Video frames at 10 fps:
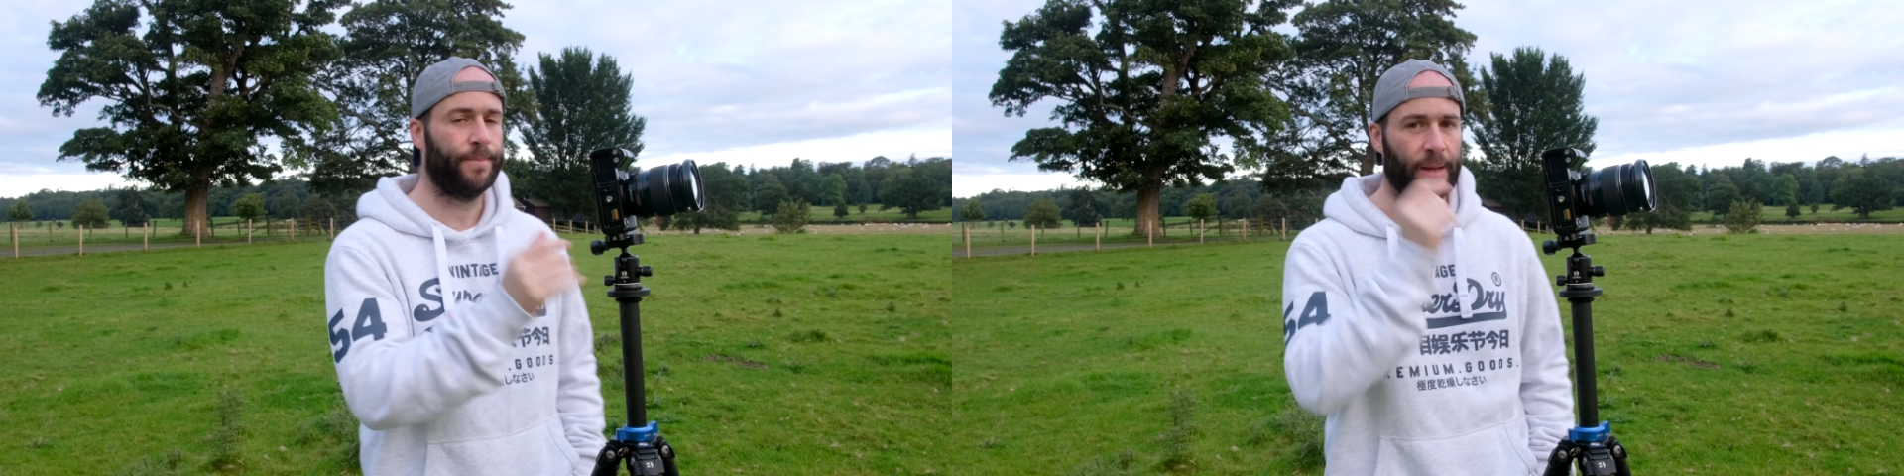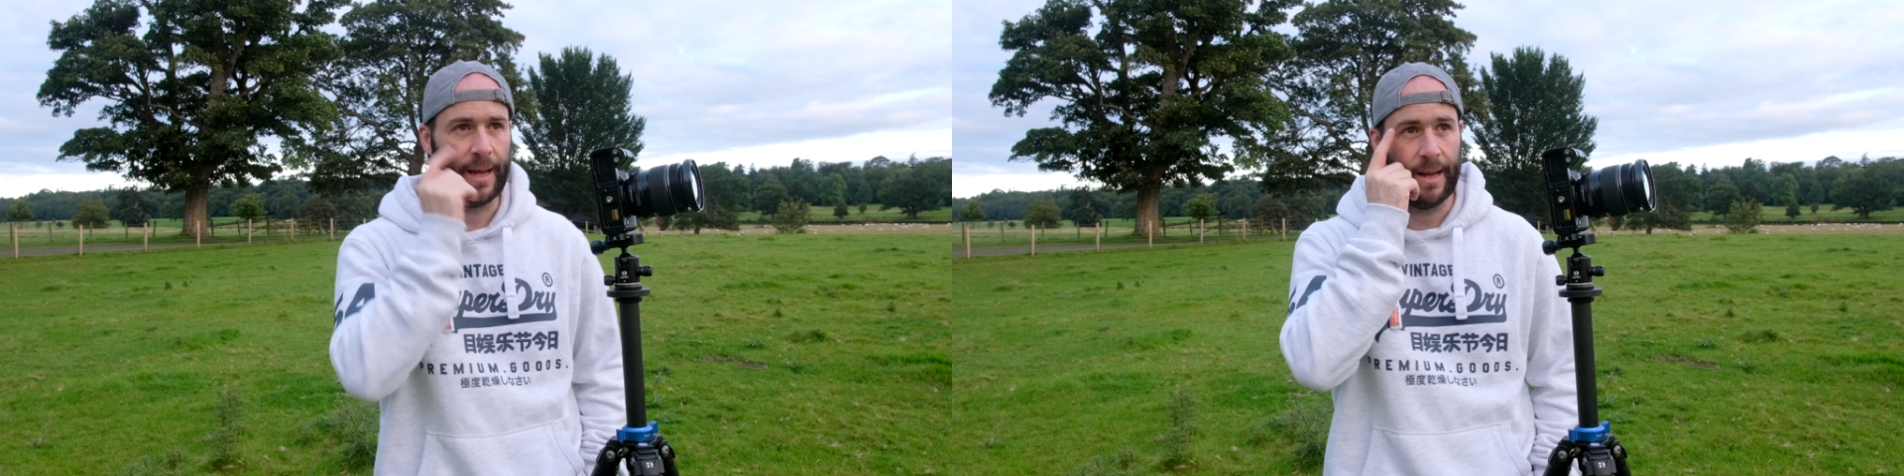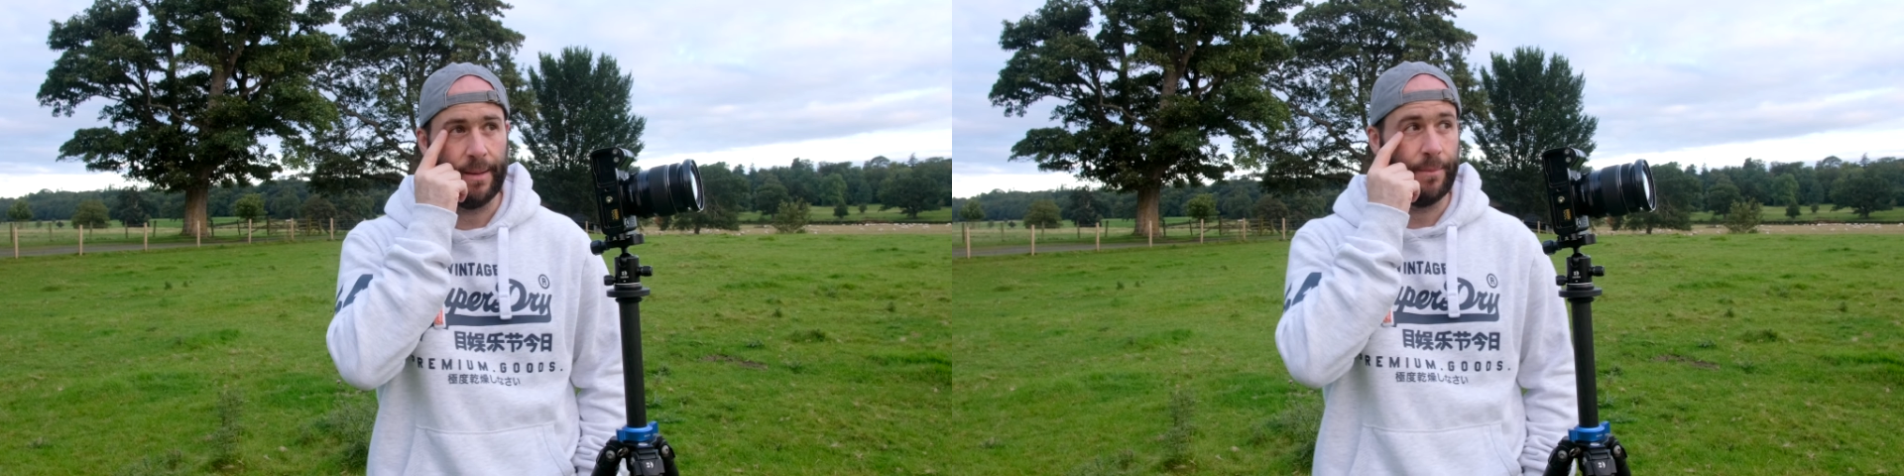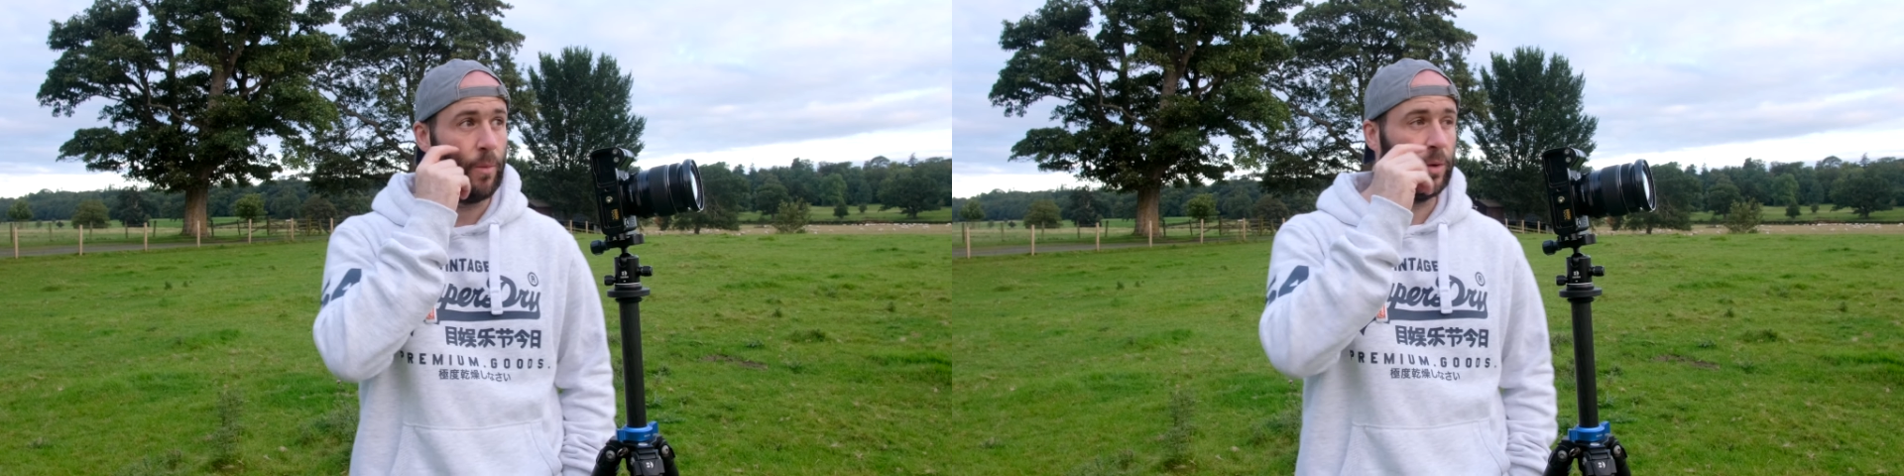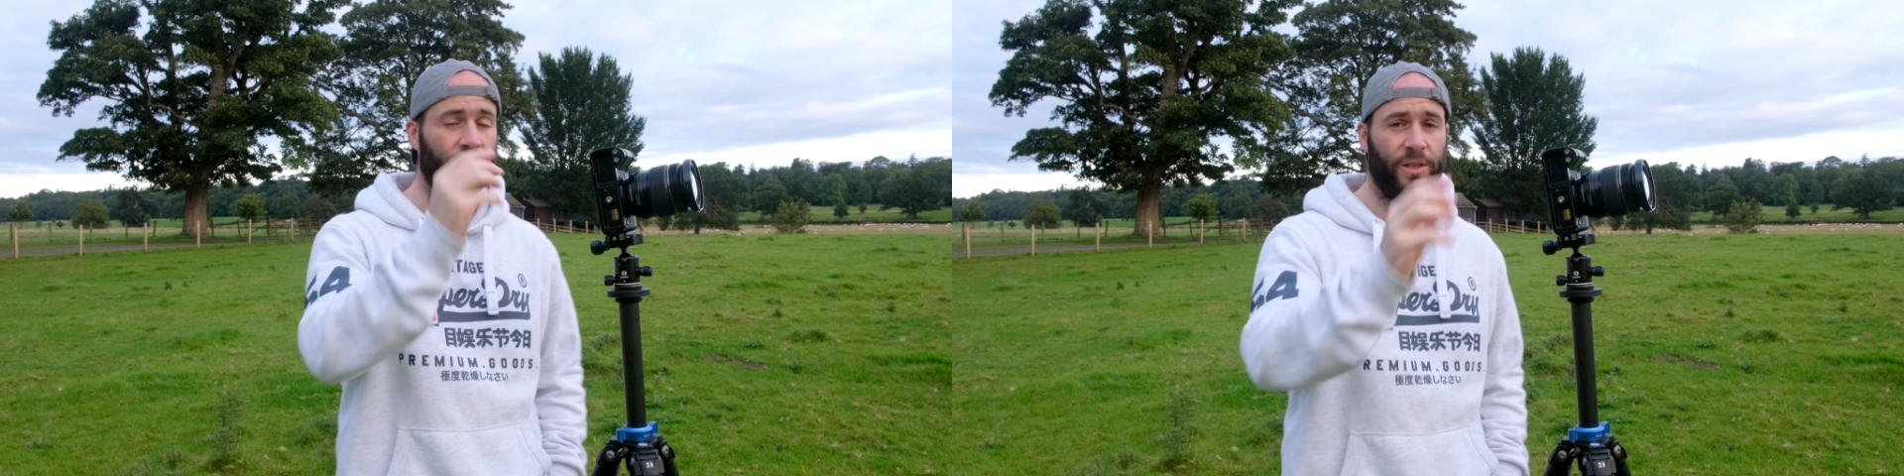
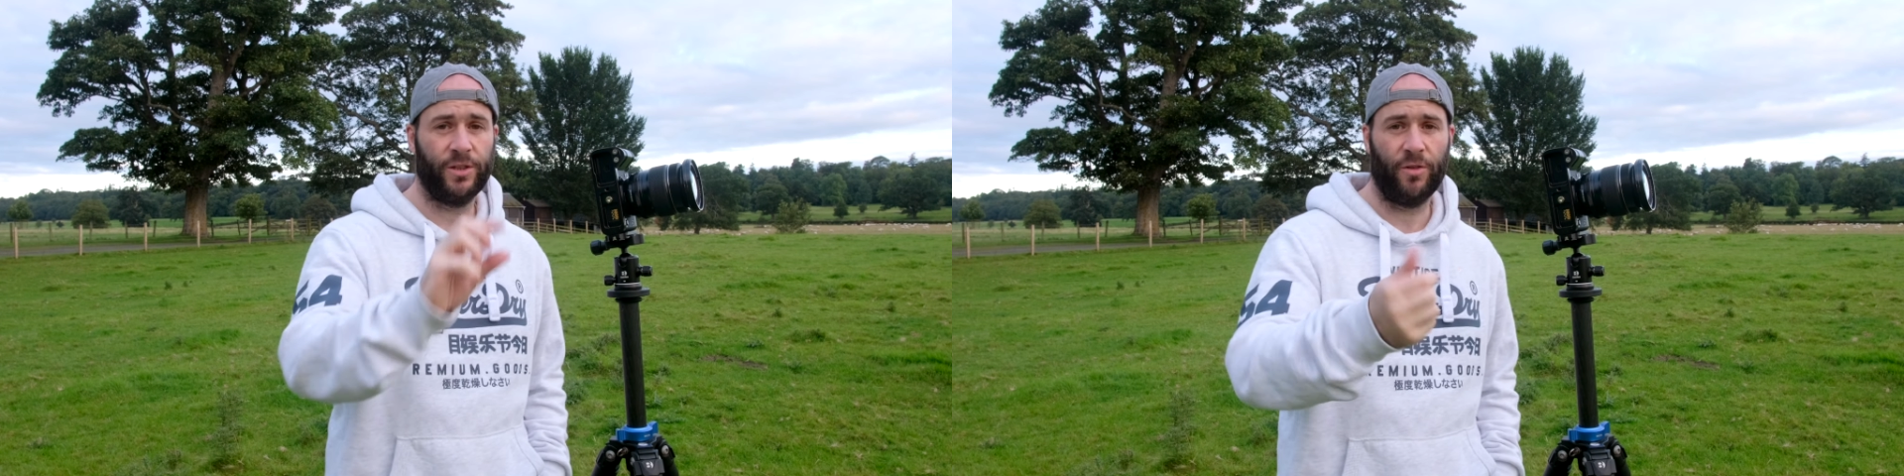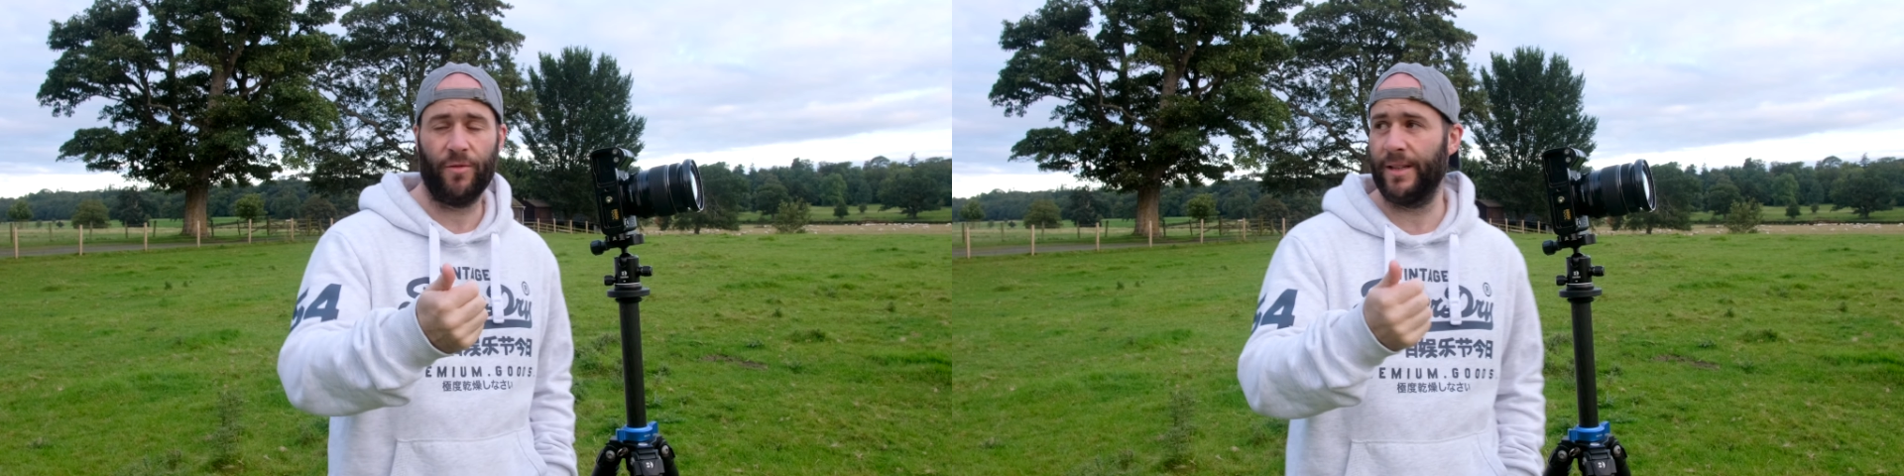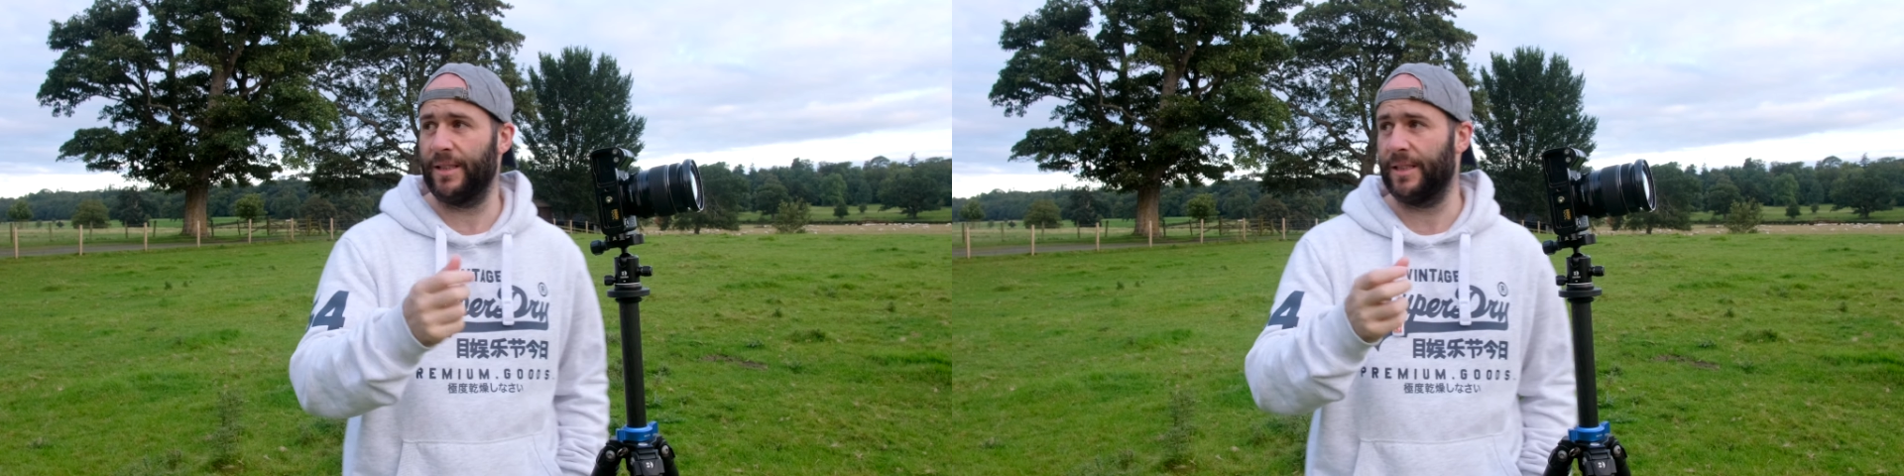Once the sunrises